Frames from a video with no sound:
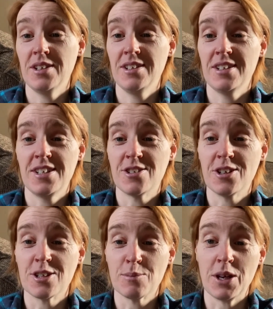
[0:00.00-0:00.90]
He's done it
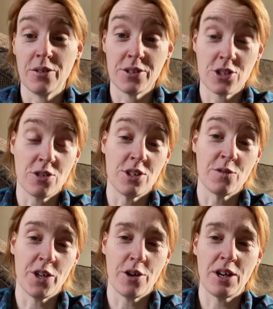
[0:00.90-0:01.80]
to me on during this
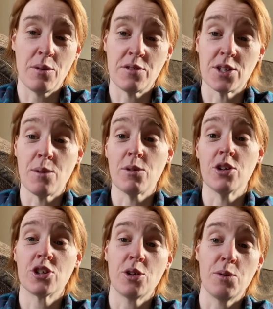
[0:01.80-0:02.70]
video diary. I've said, I'm going to
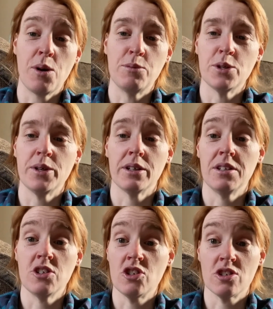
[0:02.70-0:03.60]
show you what I'm doing, and then
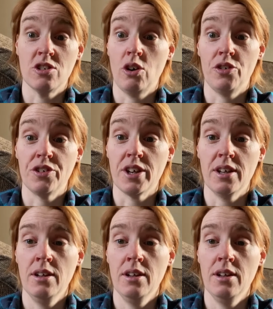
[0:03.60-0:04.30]
he's just not done it.